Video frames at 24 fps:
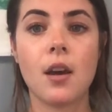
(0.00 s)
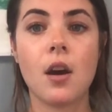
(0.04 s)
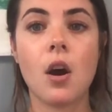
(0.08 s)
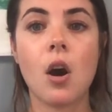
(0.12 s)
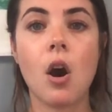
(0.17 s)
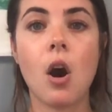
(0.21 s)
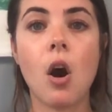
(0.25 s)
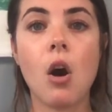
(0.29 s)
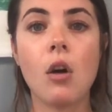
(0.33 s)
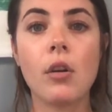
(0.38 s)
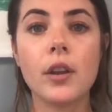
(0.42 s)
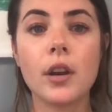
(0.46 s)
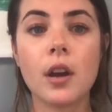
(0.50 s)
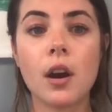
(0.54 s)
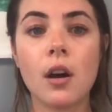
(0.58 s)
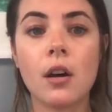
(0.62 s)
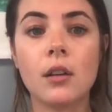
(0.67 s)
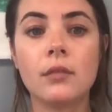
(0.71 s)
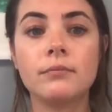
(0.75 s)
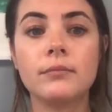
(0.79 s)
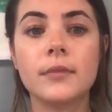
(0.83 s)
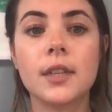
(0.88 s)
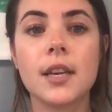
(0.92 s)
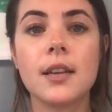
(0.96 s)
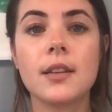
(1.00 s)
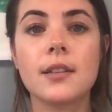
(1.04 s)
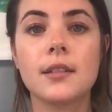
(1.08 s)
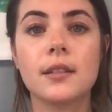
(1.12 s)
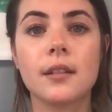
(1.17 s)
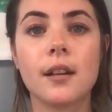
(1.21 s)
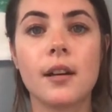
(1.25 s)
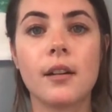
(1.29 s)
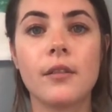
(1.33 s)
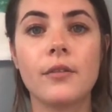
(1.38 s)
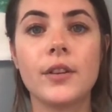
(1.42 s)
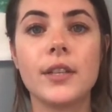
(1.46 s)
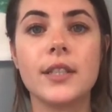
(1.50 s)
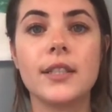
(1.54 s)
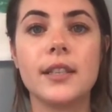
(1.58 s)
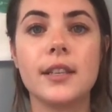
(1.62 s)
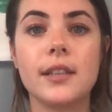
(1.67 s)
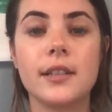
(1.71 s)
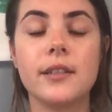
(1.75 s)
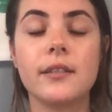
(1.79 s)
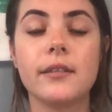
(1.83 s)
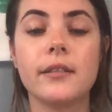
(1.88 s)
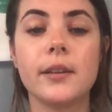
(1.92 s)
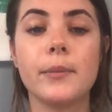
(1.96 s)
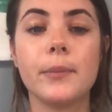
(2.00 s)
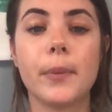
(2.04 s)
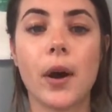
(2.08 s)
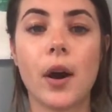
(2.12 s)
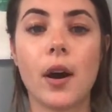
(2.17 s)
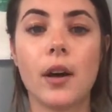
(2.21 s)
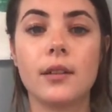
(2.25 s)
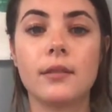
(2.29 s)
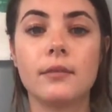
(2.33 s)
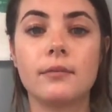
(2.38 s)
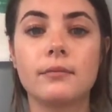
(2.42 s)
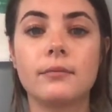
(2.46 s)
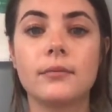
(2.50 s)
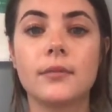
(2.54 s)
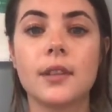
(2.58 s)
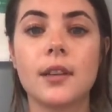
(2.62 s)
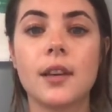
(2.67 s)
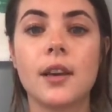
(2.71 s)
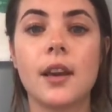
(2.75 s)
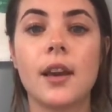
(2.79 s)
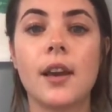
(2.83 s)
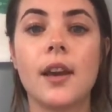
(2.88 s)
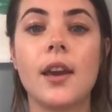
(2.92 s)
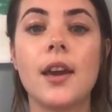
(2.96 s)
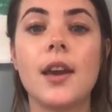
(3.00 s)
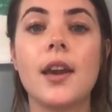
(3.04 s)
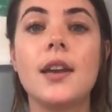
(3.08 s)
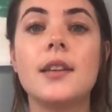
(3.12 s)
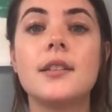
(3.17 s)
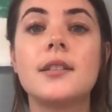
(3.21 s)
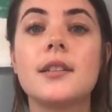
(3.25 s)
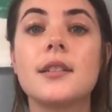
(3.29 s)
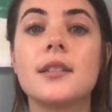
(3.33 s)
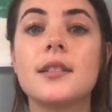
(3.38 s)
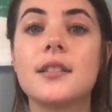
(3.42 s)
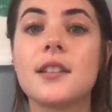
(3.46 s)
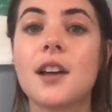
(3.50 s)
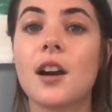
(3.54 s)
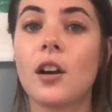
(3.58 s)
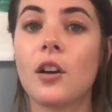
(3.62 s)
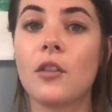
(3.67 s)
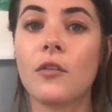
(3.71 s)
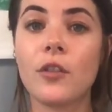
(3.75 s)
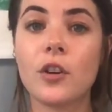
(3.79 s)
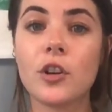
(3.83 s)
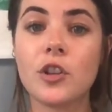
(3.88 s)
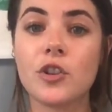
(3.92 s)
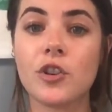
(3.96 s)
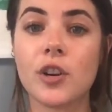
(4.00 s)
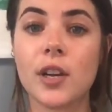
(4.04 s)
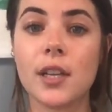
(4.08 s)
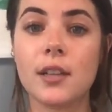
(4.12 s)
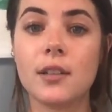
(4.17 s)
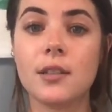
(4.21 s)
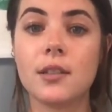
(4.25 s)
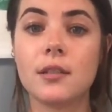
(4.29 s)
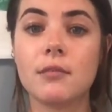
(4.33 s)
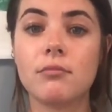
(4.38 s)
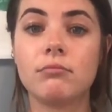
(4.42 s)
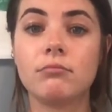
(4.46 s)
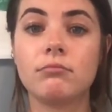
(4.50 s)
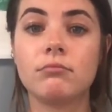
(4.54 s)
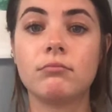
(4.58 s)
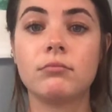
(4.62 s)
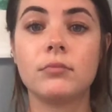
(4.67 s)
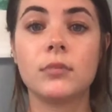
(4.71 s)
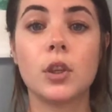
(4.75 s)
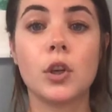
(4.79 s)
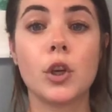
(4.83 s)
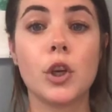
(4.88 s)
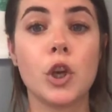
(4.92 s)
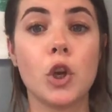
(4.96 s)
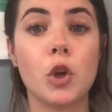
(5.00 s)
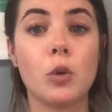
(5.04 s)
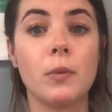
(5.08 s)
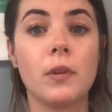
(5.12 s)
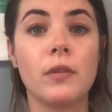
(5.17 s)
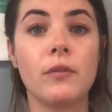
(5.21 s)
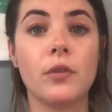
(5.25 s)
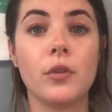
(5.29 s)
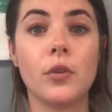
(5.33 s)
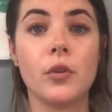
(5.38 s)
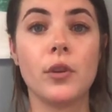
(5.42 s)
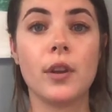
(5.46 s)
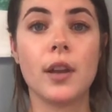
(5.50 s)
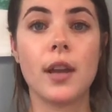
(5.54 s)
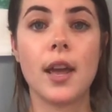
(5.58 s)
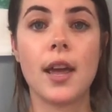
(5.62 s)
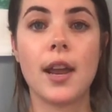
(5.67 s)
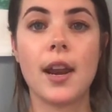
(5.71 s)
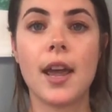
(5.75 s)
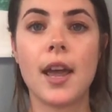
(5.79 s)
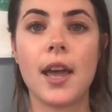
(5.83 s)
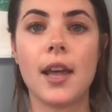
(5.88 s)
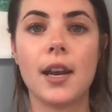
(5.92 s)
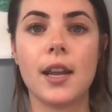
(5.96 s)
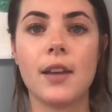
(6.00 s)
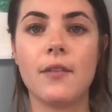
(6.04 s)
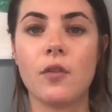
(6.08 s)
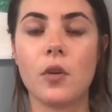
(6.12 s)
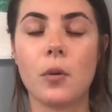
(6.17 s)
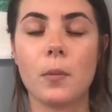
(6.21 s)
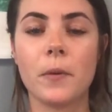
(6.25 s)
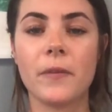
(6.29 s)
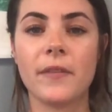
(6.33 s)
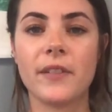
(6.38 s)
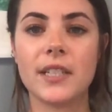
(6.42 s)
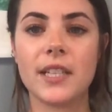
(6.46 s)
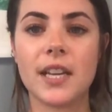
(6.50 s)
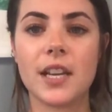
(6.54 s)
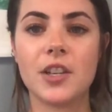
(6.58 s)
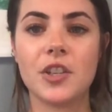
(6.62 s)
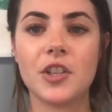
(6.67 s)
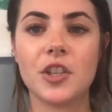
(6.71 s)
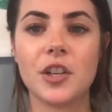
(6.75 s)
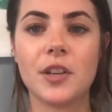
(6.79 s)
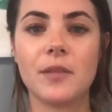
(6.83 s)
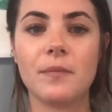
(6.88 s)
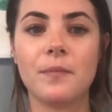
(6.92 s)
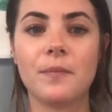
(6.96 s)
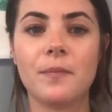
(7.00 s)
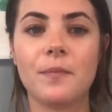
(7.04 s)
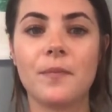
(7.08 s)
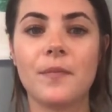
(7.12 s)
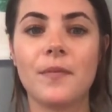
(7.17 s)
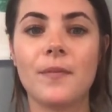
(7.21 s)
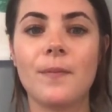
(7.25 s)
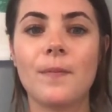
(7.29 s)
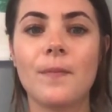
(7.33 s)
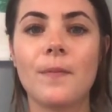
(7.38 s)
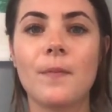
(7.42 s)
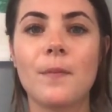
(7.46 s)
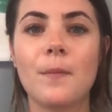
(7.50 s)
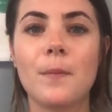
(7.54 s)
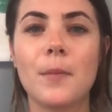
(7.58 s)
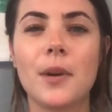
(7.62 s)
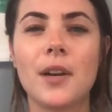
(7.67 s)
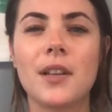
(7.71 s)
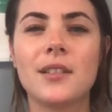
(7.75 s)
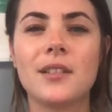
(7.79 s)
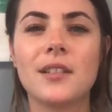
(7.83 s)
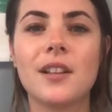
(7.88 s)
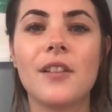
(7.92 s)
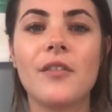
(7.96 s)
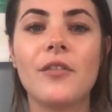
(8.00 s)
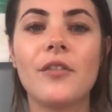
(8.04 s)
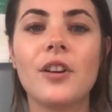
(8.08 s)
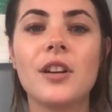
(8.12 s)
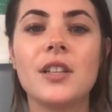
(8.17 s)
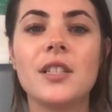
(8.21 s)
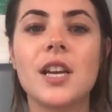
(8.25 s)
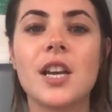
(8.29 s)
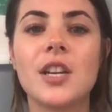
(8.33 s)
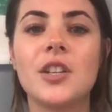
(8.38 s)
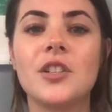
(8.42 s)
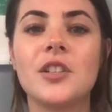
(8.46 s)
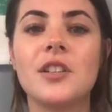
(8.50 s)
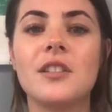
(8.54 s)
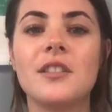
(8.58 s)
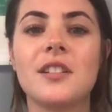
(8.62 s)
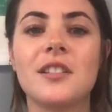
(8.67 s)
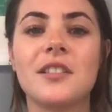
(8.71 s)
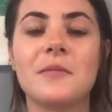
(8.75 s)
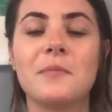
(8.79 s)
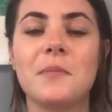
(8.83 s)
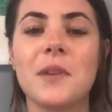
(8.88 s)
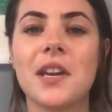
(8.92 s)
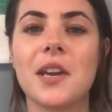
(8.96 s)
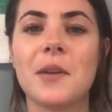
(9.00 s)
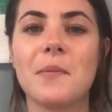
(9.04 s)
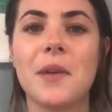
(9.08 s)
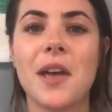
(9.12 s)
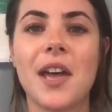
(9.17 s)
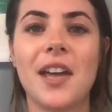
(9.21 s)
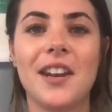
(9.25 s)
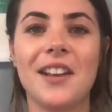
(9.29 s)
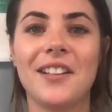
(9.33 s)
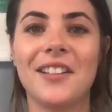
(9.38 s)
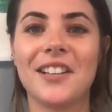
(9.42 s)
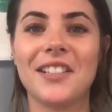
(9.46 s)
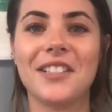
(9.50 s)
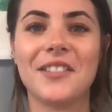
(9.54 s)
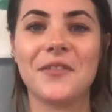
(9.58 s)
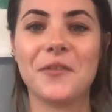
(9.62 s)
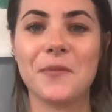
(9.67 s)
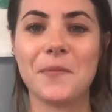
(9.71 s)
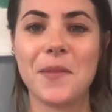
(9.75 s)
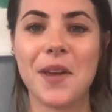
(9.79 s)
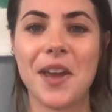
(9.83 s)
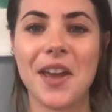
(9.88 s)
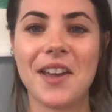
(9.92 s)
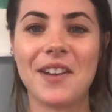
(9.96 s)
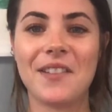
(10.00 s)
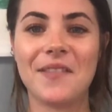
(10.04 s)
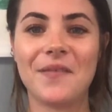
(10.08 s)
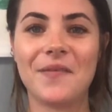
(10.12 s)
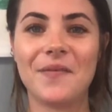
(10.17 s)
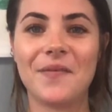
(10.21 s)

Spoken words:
All in all, his love is easily bought. He's a sucker for treats, human food, and any form of attention. But his love for attention doesn't make him any less of a man.